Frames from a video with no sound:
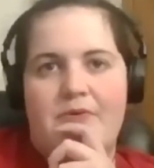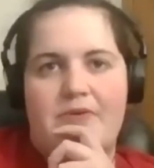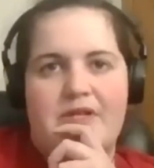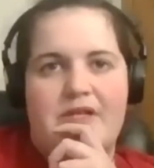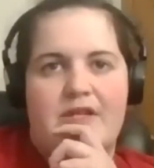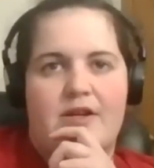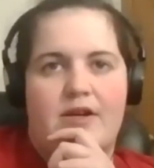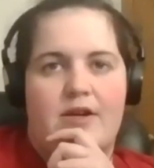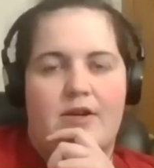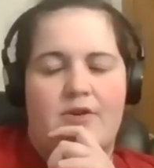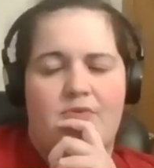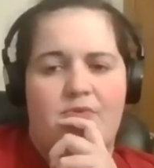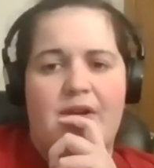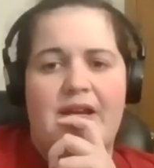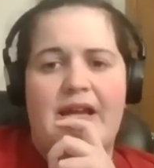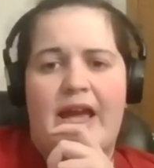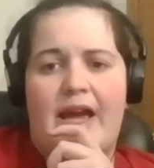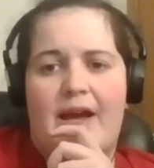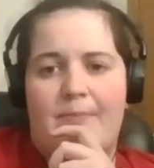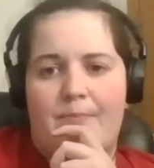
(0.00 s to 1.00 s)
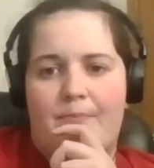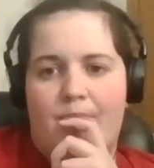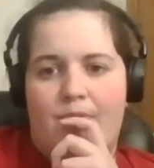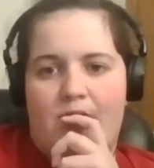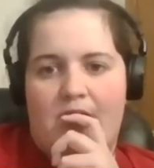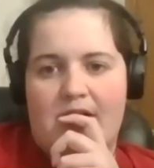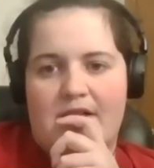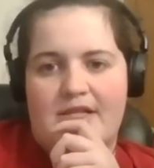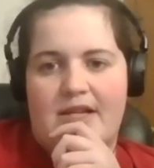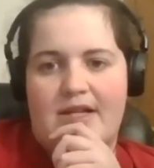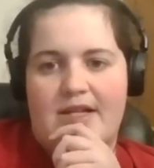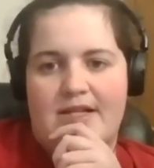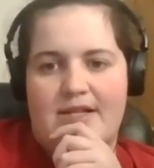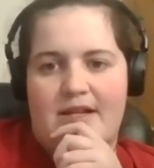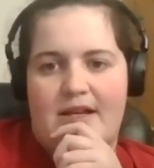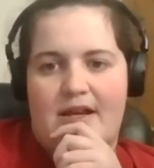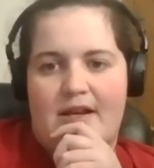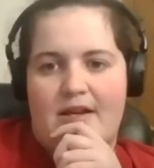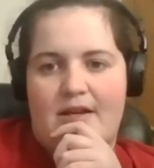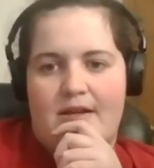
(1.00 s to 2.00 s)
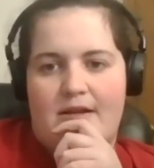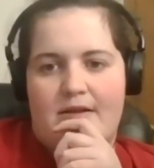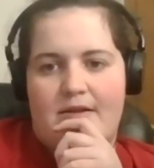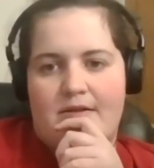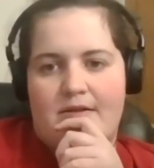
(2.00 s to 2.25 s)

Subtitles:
was the rehab process like?